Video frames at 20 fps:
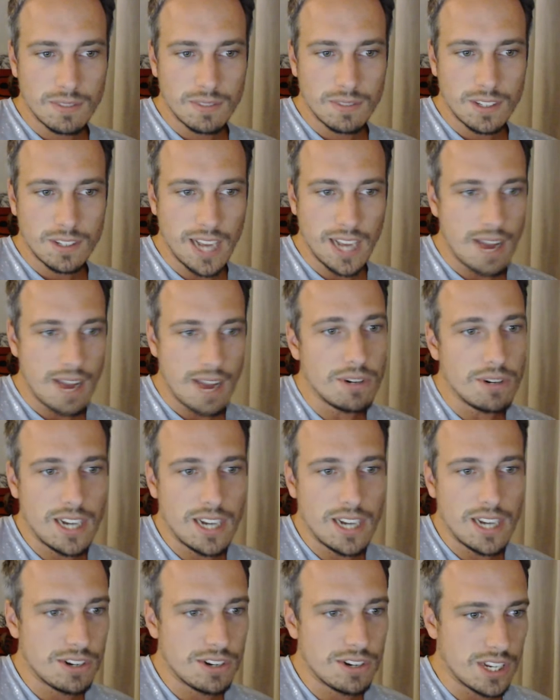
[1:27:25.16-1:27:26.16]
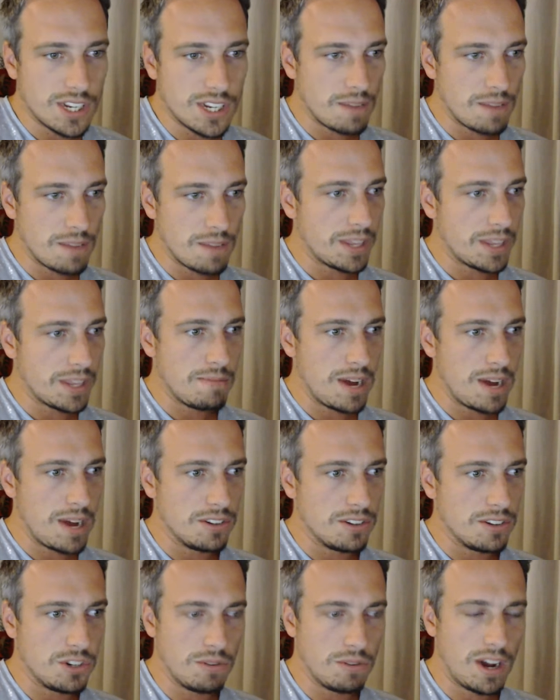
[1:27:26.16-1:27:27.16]
Like, I would never say something
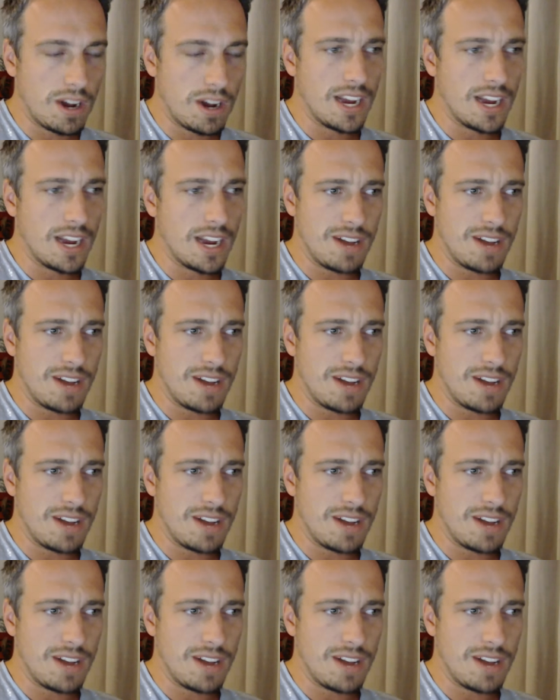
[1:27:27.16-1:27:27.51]
about Juanda